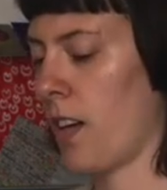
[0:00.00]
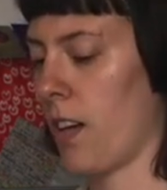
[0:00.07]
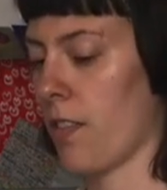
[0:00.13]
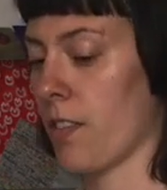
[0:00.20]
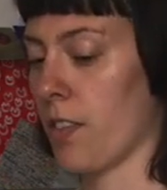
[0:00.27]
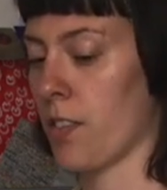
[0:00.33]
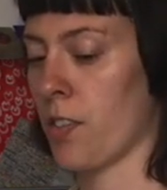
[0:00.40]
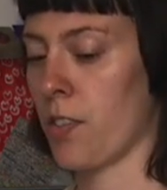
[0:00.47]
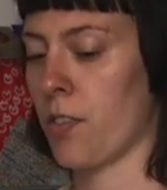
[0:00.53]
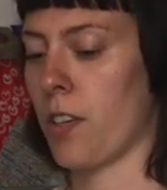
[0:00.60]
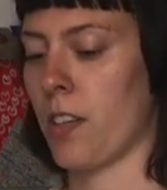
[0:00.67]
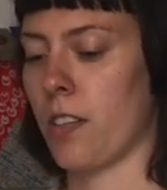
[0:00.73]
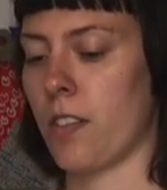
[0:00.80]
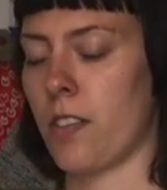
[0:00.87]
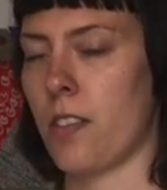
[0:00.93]
I've got two
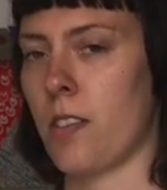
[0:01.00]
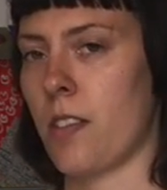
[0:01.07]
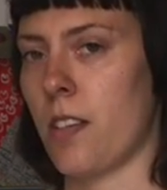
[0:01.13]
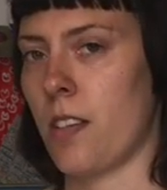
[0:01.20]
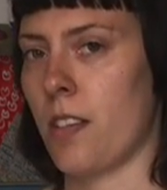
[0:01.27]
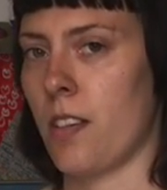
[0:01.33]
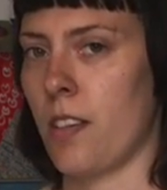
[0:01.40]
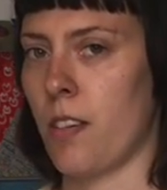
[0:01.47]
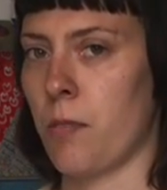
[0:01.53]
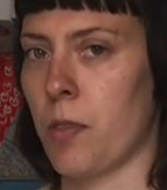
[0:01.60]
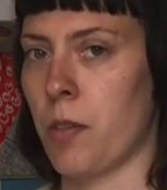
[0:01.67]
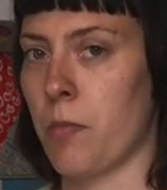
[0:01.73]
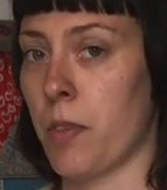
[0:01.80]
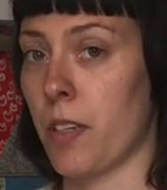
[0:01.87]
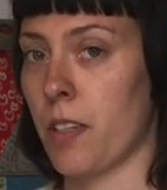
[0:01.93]
colours. I'm
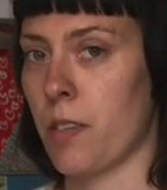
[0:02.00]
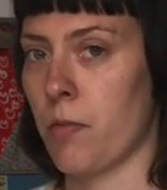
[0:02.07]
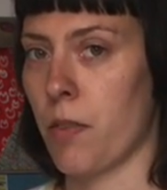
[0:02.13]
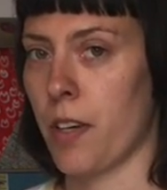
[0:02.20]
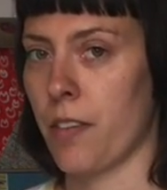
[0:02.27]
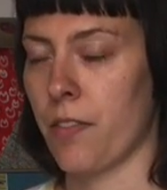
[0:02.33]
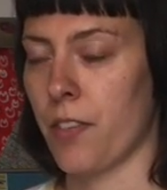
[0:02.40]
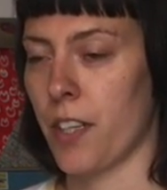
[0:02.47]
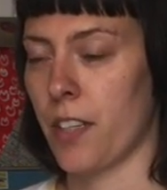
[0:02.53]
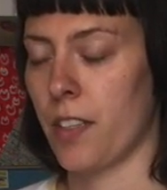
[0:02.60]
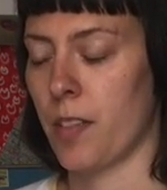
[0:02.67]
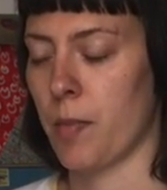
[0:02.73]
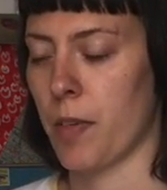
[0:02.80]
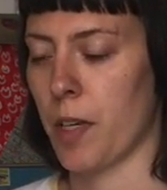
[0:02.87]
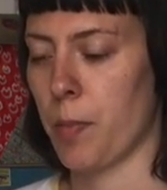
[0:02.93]
going to mix white and red
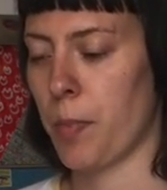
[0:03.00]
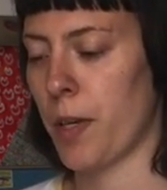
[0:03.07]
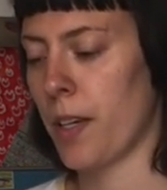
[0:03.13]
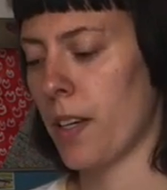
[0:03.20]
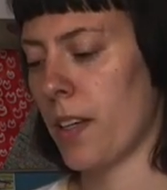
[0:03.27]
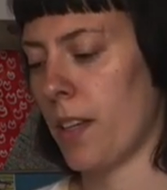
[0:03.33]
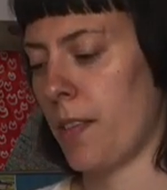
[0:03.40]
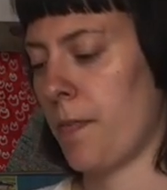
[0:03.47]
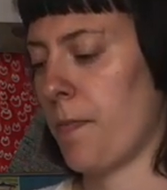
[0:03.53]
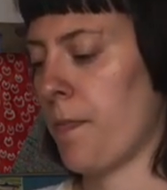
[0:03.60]
to make pink.